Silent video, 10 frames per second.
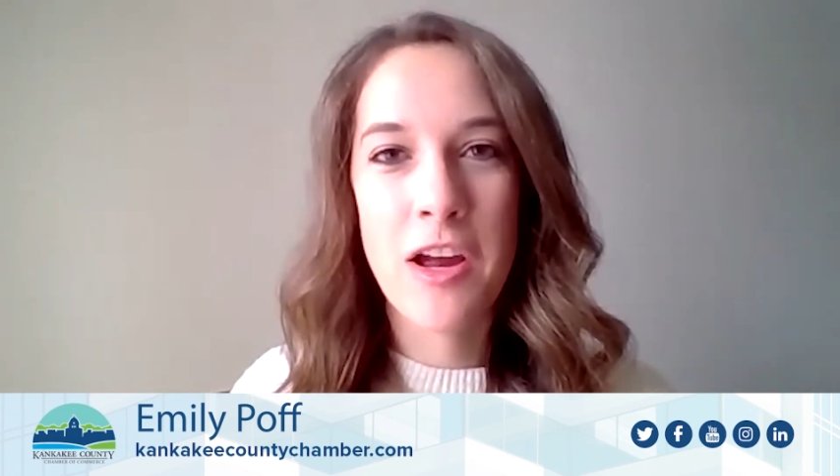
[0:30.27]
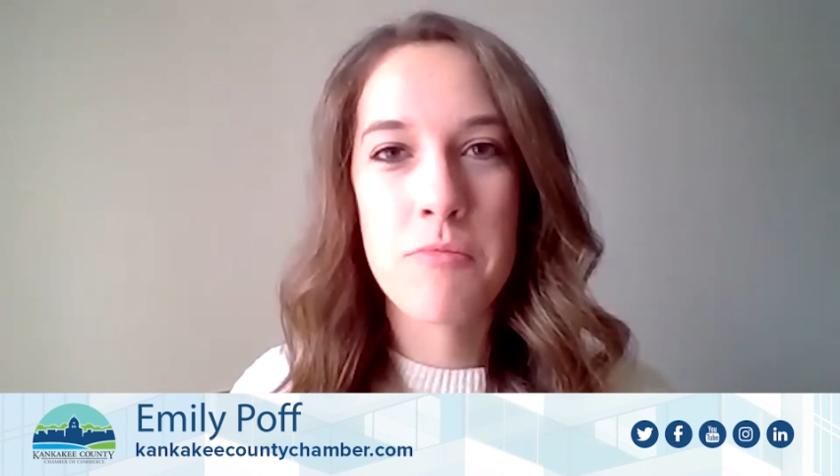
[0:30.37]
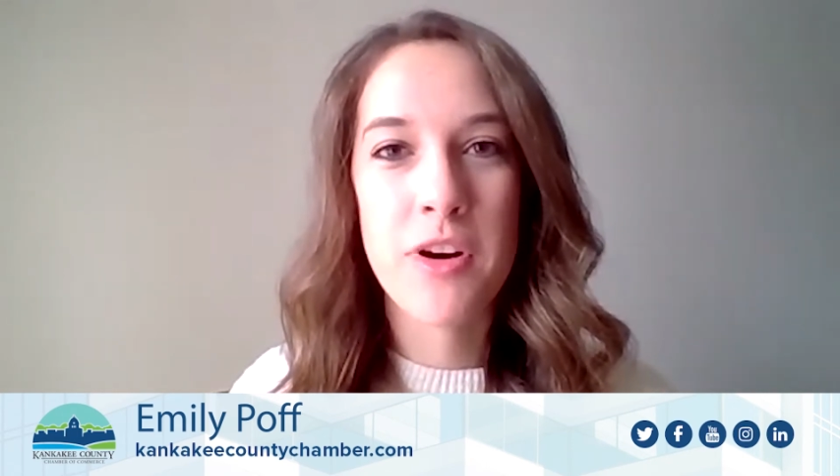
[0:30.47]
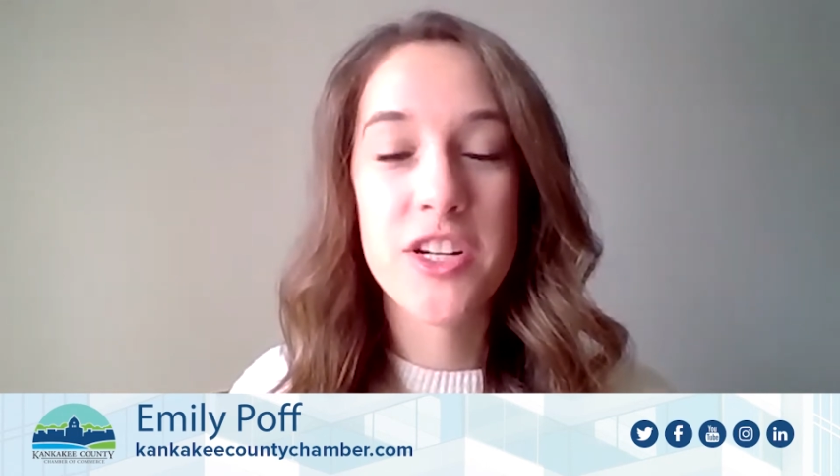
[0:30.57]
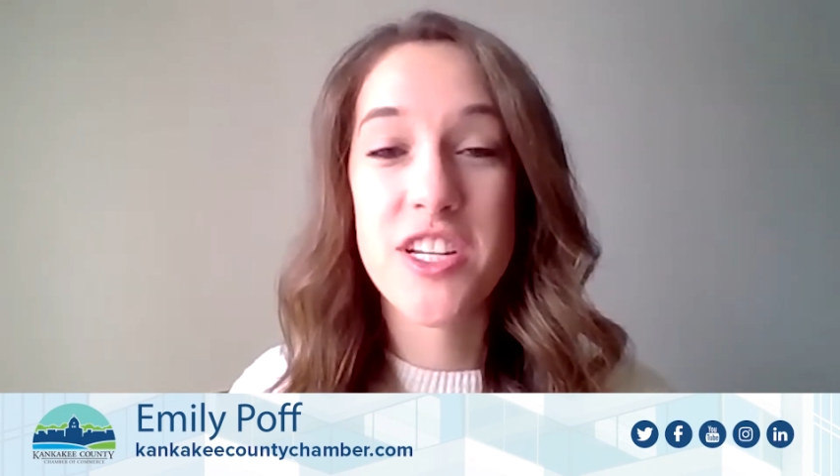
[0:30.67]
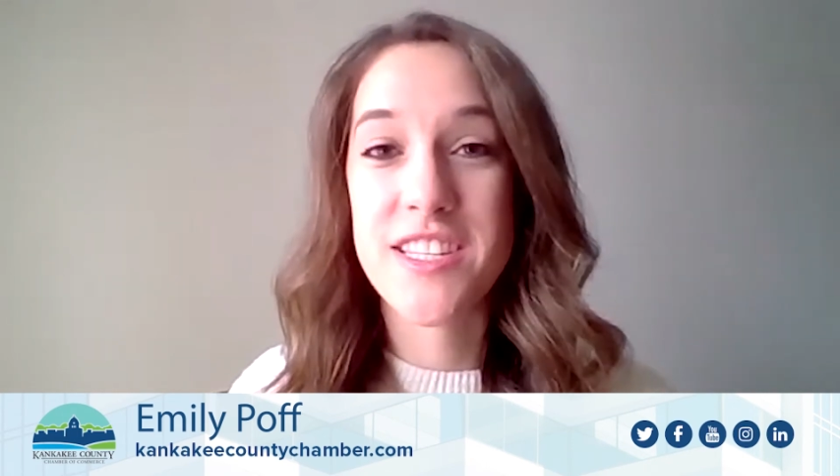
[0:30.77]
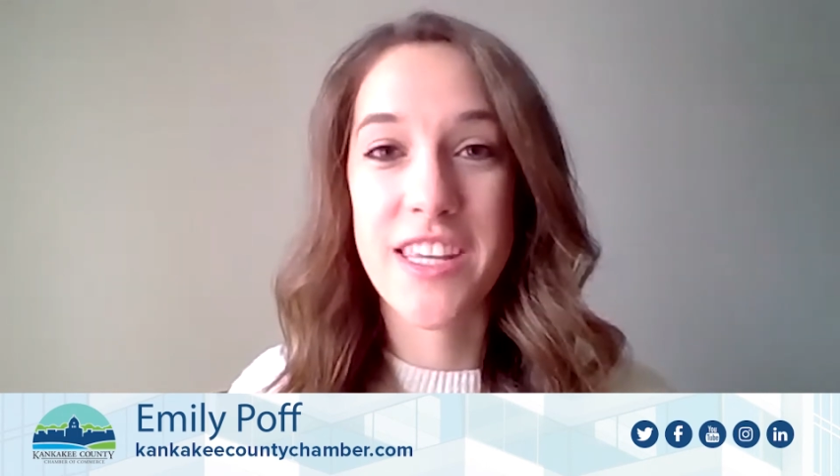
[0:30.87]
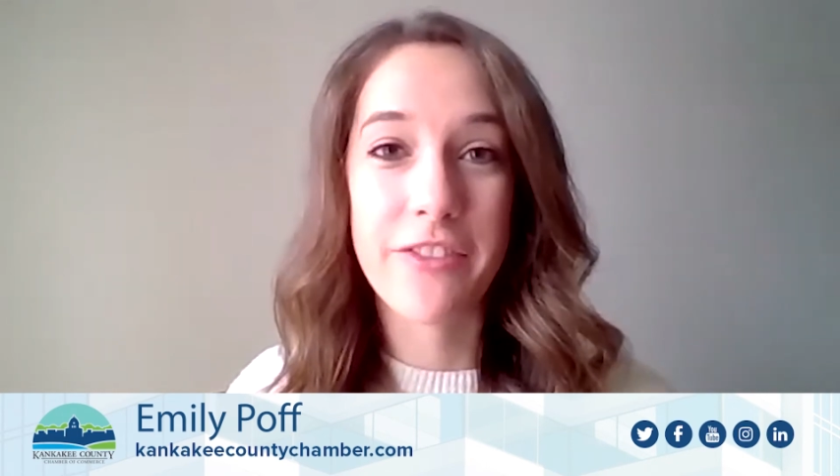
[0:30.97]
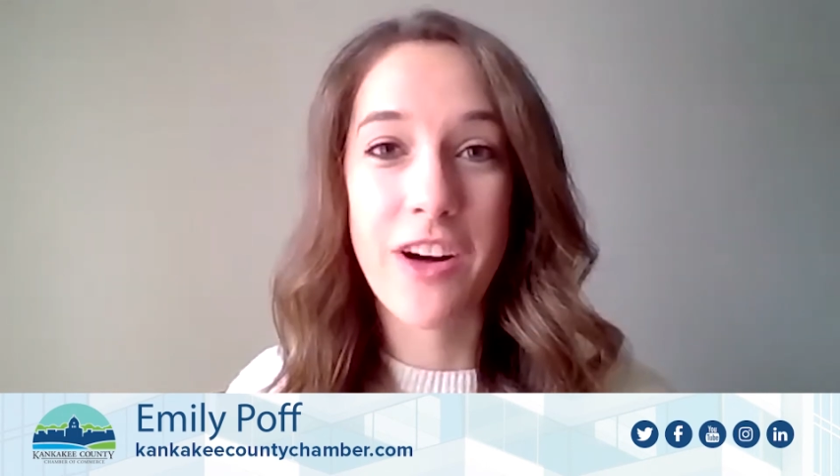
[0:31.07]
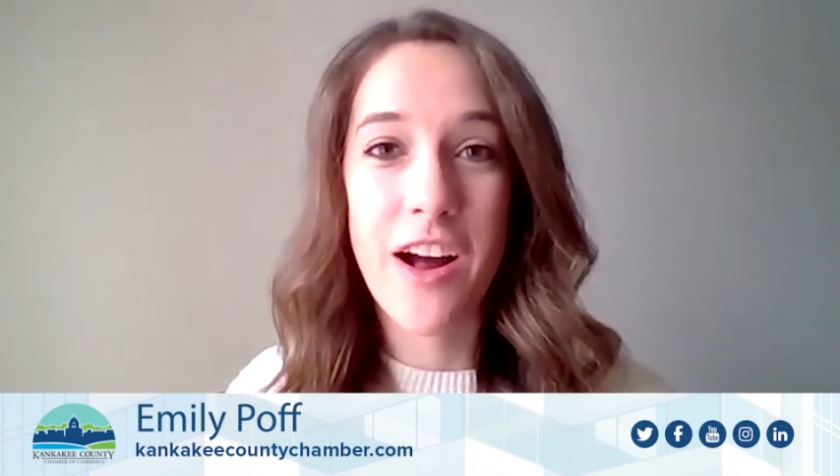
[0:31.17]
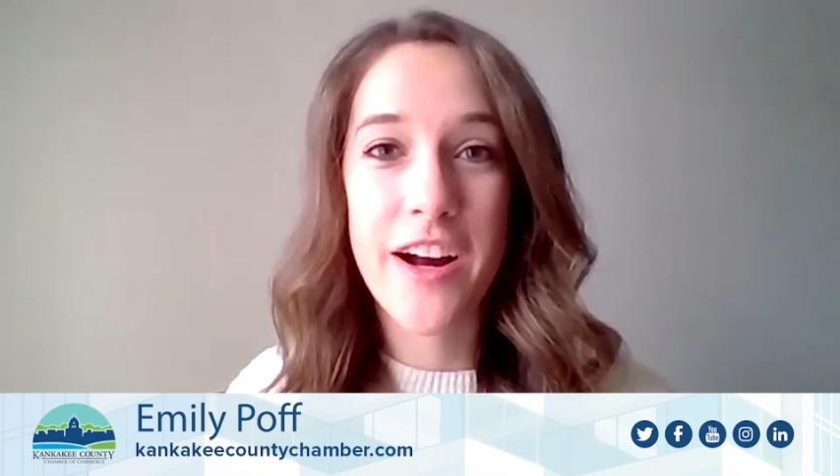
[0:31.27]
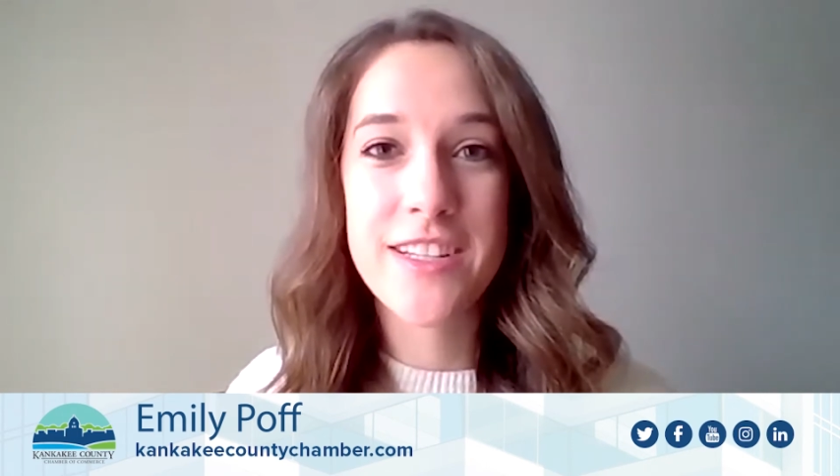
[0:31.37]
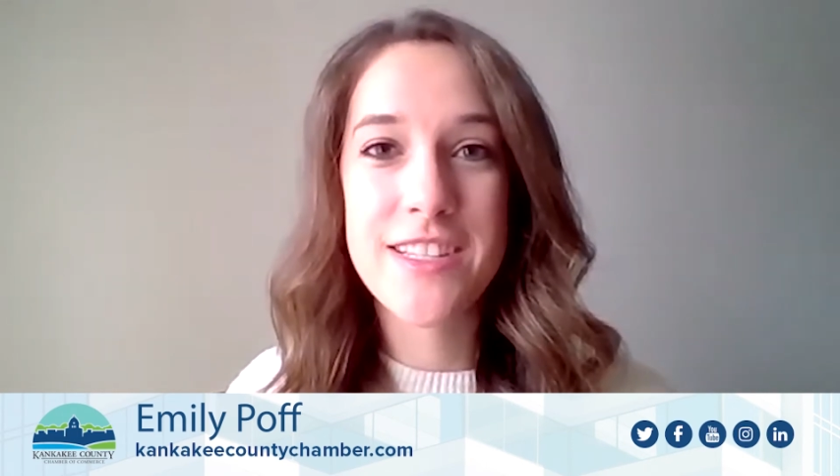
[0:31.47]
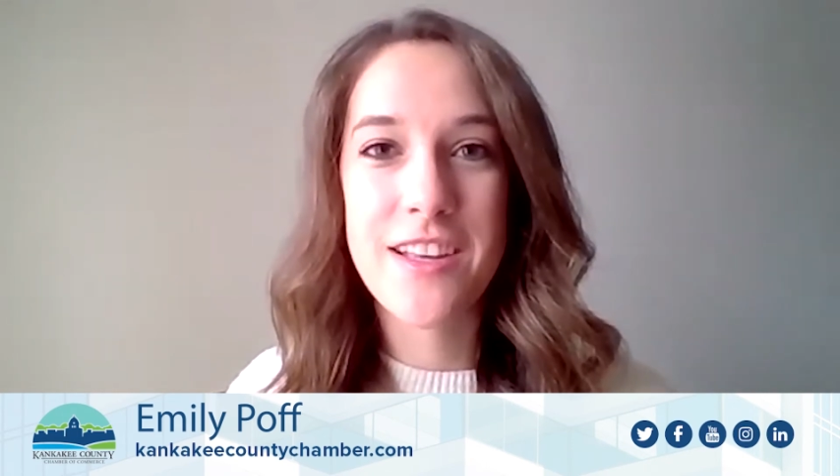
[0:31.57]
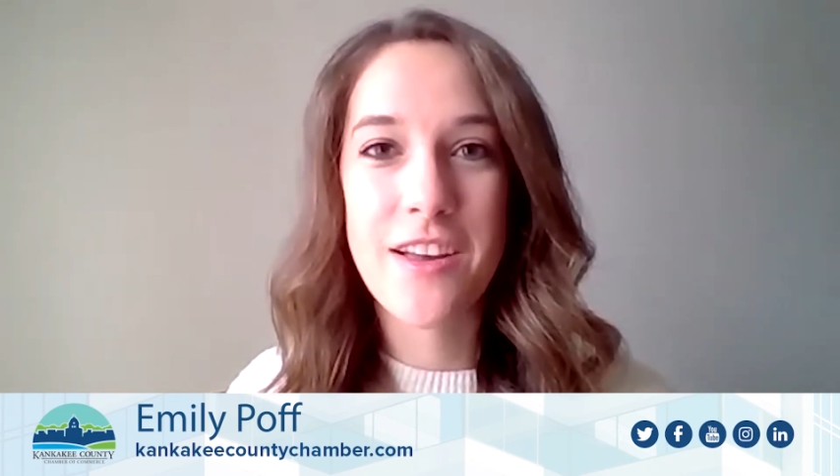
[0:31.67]
purchase gift
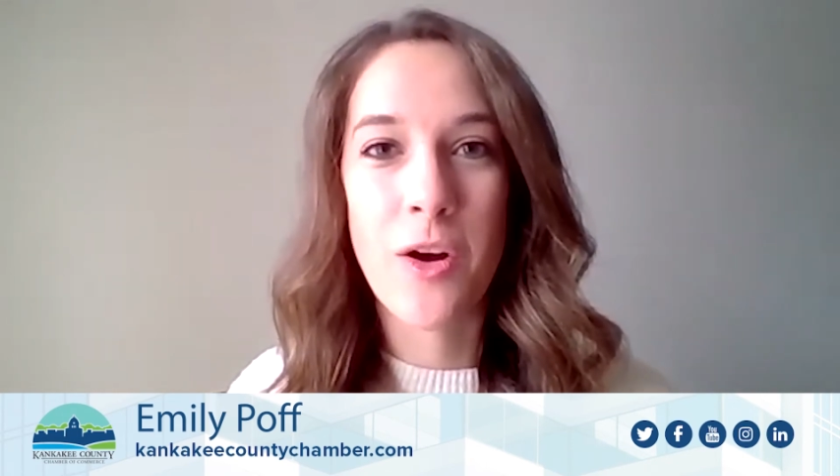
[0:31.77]
cards,